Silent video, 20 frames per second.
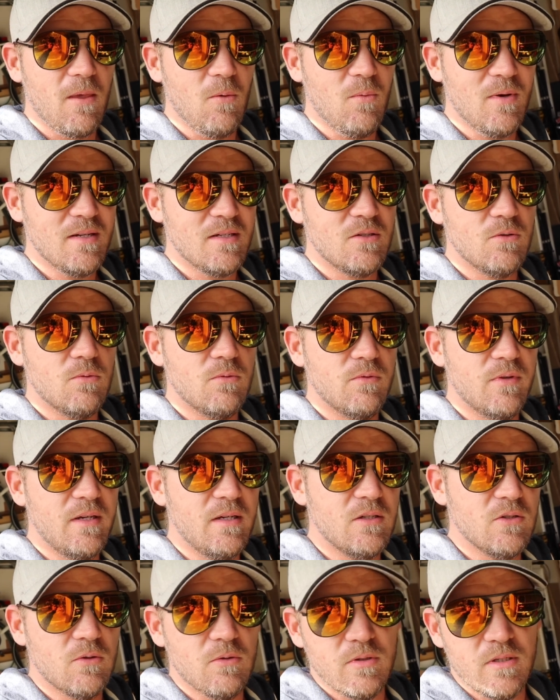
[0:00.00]
once all
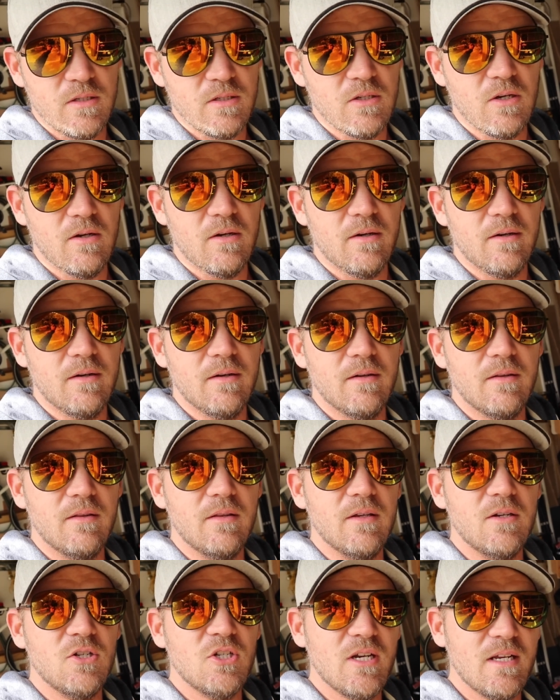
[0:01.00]
the exhaust is on,
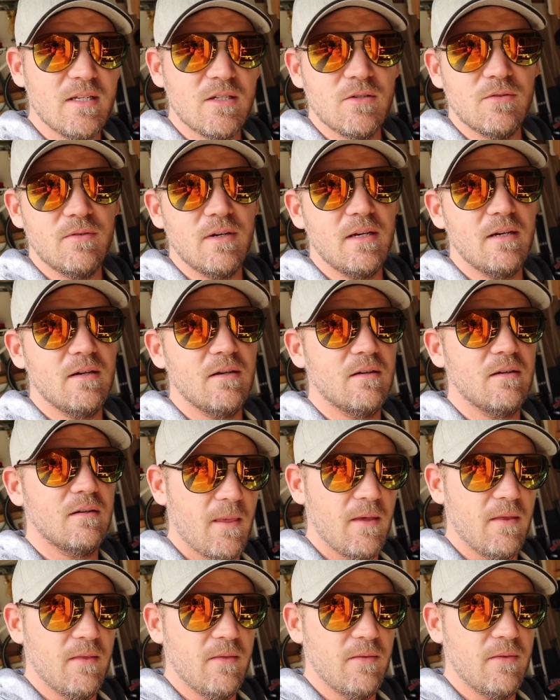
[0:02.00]
the jets are in,
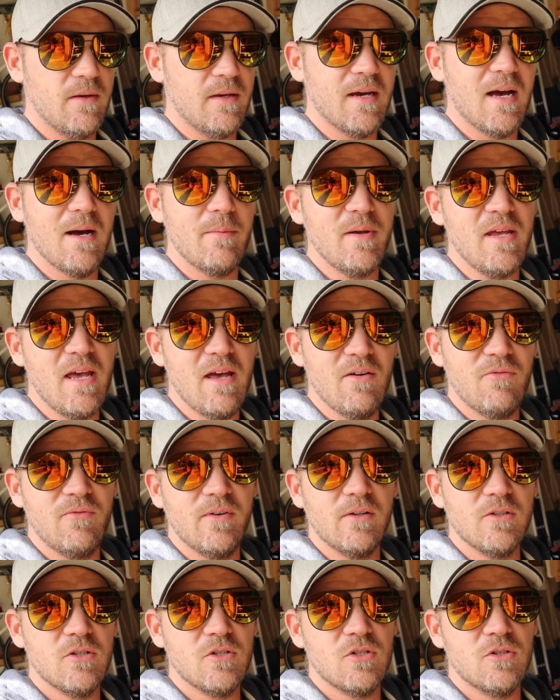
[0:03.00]
the carby air
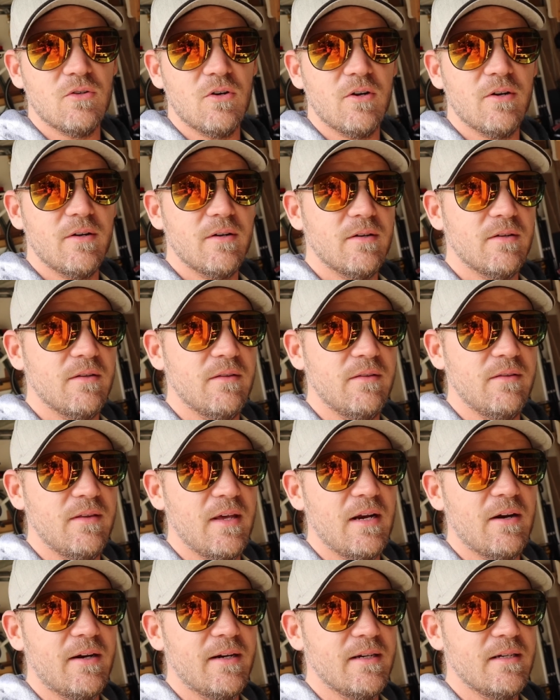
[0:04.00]
filters are on,
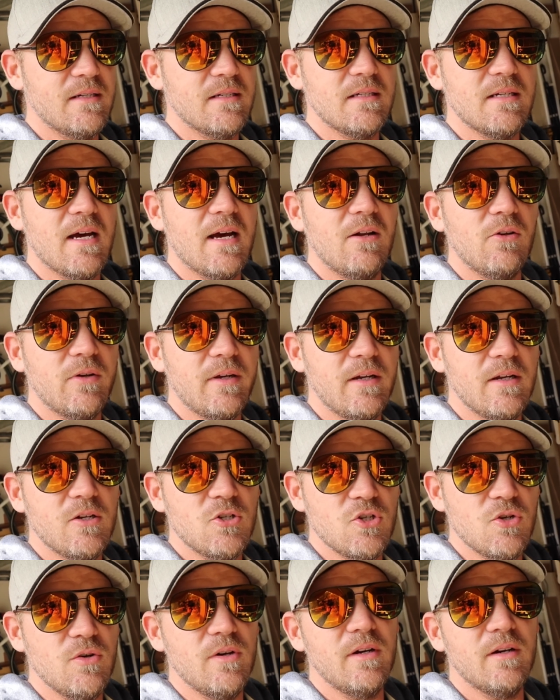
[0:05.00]
then I can start looking
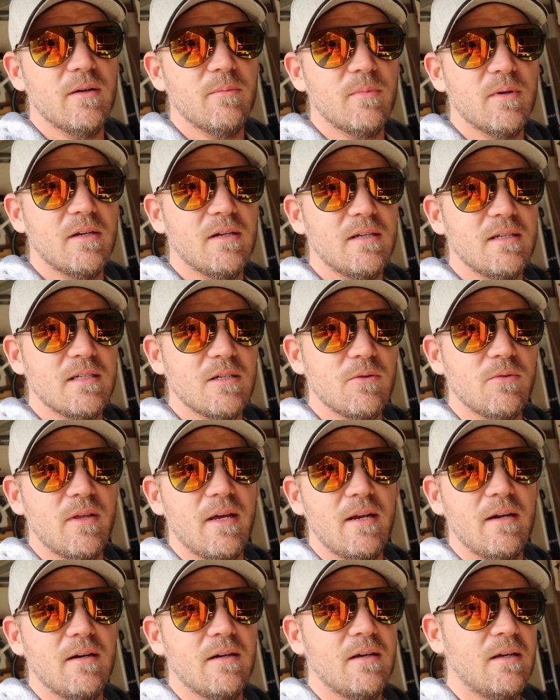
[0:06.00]
at tuning it. But until
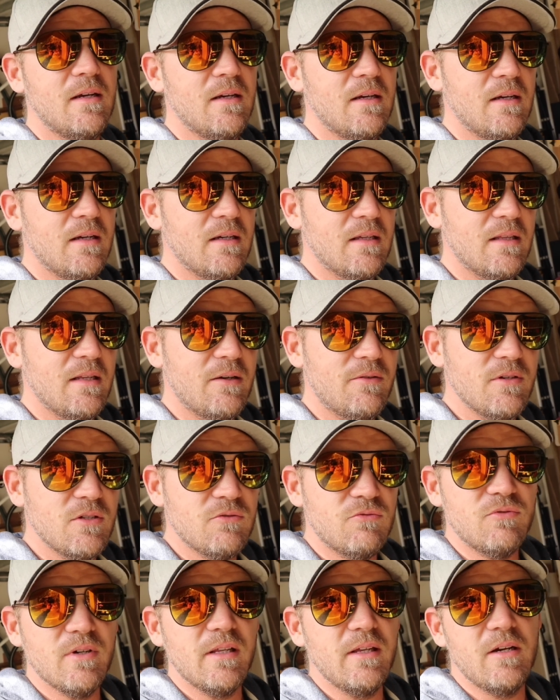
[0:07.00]
then, there
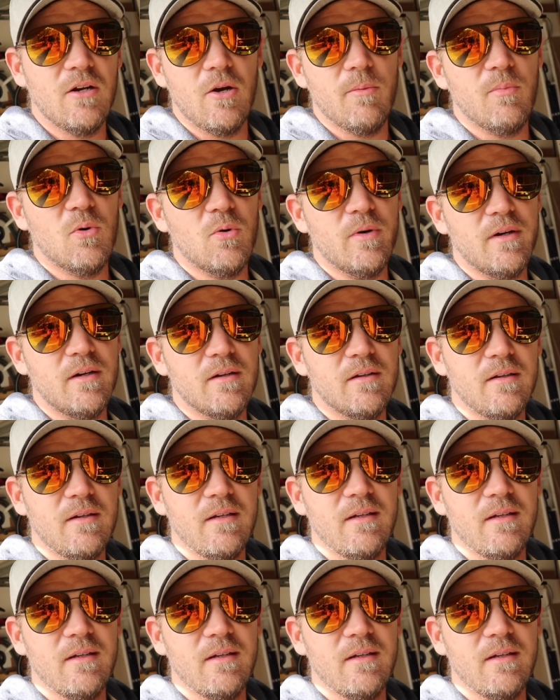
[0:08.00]
is really no point.